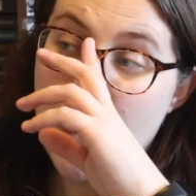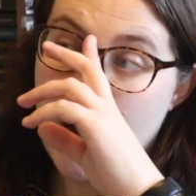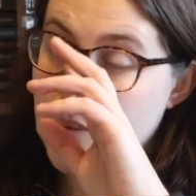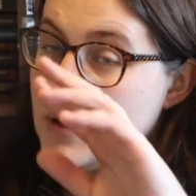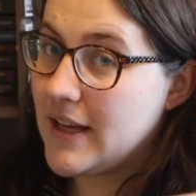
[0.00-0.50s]

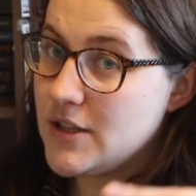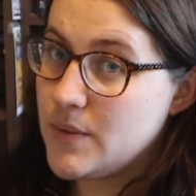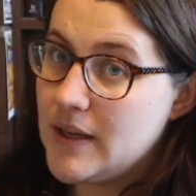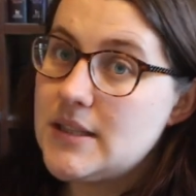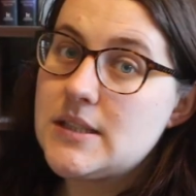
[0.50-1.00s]
I will get
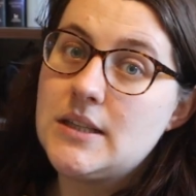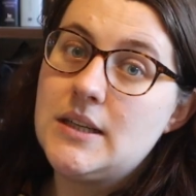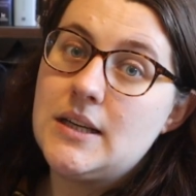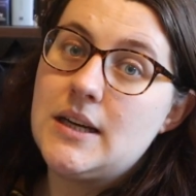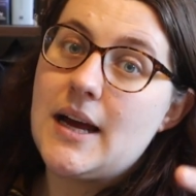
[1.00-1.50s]
to it
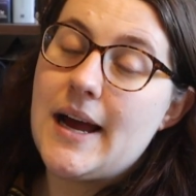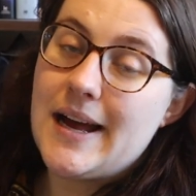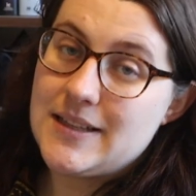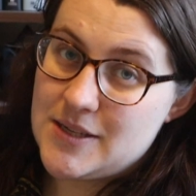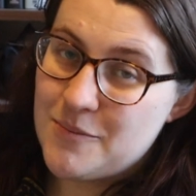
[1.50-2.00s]

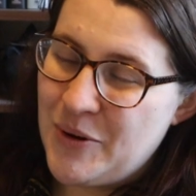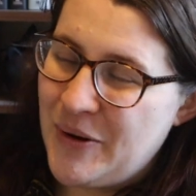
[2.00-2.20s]
at some